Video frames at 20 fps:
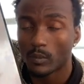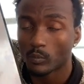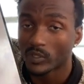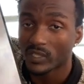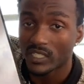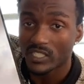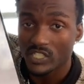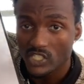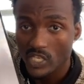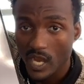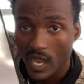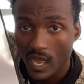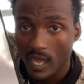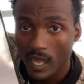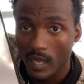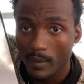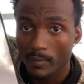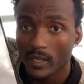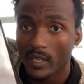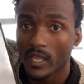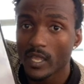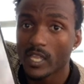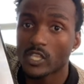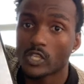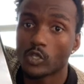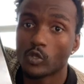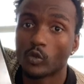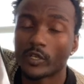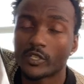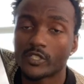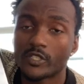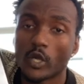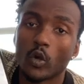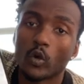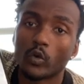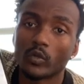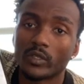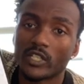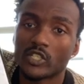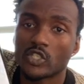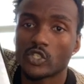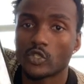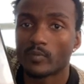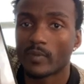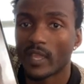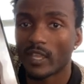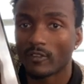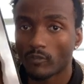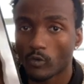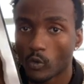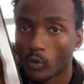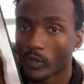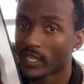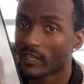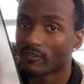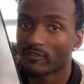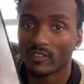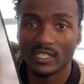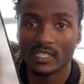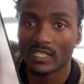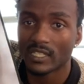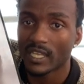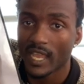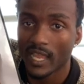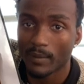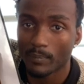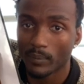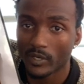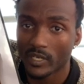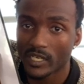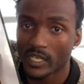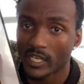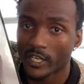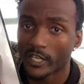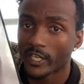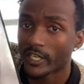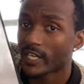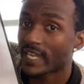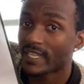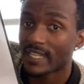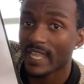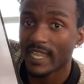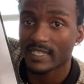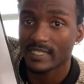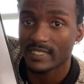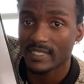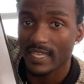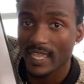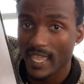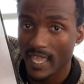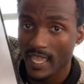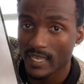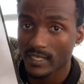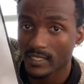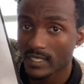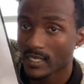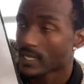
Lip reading: With a job, you are told that you make 40, 50K per year, and that is it.